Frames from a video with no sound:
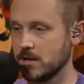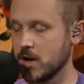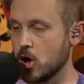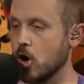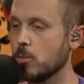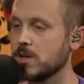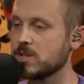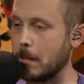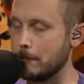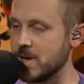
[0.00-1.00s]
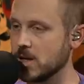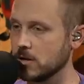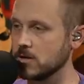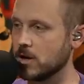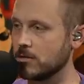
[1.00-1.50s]
they're hoping to
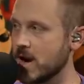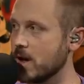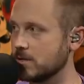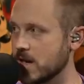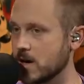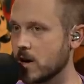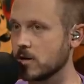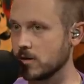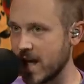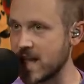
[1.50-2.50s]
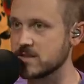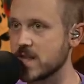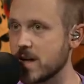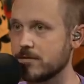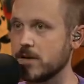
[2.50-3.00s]
build around Dan Arnold as
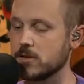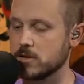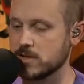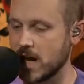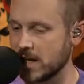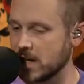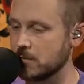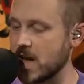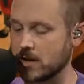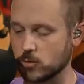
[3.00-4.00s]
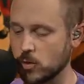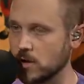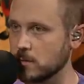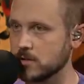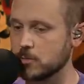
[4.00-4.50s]
that feature tight end. Max
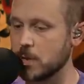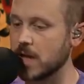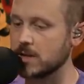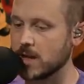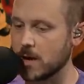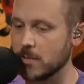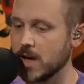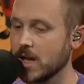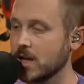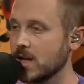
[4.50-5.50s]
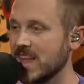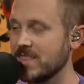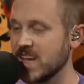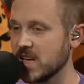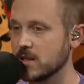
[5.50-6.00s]
Williams is banged up.
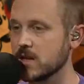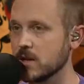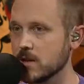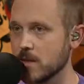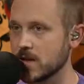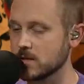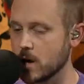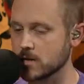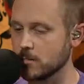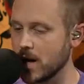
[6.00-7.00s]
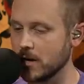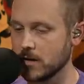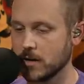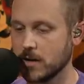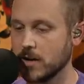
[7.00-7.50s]
The end of the year that Mike talked about,
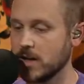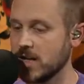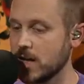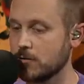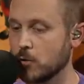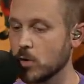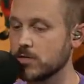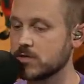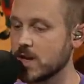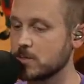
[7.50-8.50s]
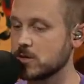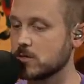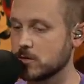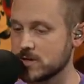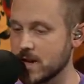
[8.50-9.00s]
he had 4
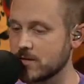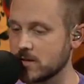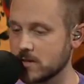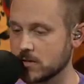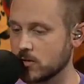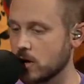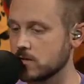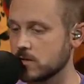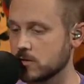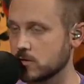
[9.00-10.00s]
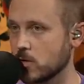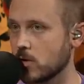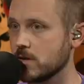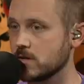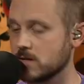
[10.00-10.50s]
receptions for 76 yards and a
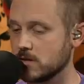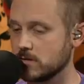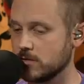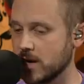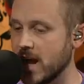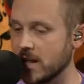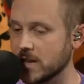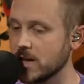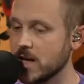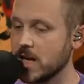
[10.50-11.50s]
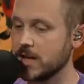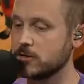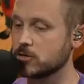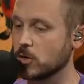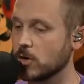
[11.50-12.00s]
score in the season finale. He
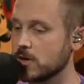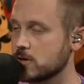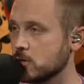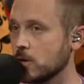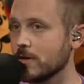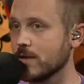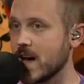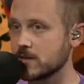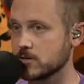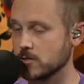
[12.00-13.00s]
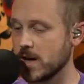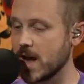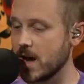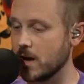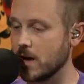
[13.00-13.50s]
scored in 2 of the last 3
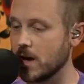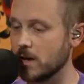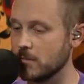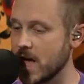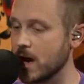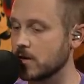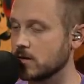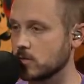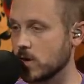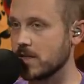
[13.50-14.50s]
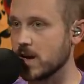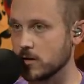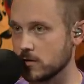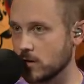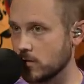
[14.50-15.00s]
outings with
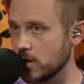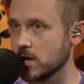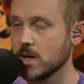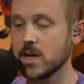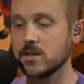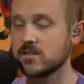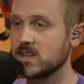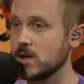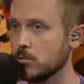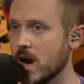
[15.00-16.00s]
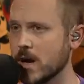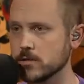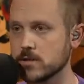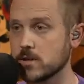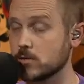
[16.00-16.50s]
Arizona. Seam
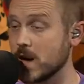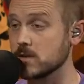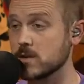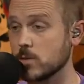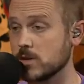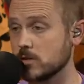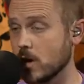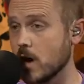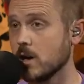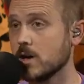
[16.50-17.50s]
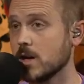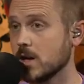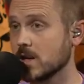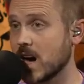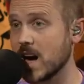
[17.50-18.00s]
routes, these routes that we saw
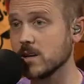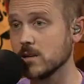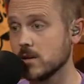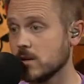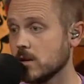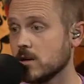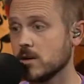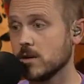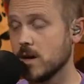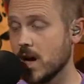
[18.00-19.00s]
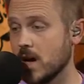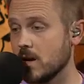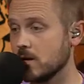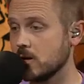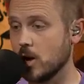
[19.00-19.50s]
Kyler,
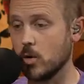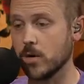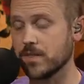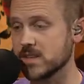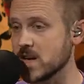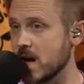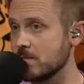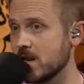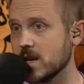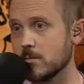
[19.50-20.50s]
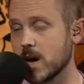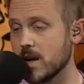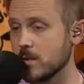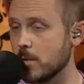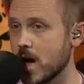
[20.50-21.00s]
with the time that he can buy
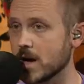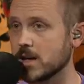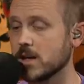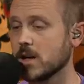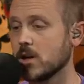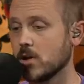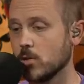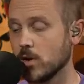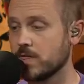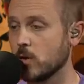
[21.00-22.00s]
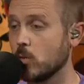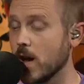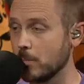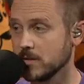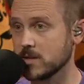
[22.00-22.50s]
in the pocket, with the
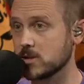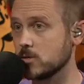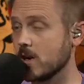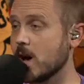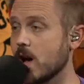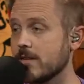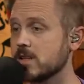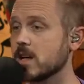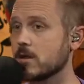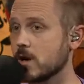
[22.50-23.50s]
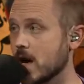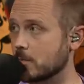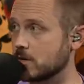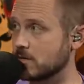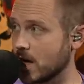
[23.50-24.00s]
weapons that you now have in DeAndre
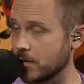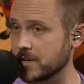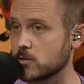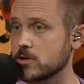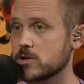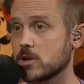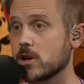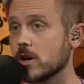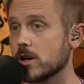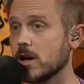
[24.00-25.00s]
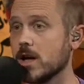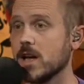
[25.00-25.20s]
Hopkins, a healthy Christian Kirk,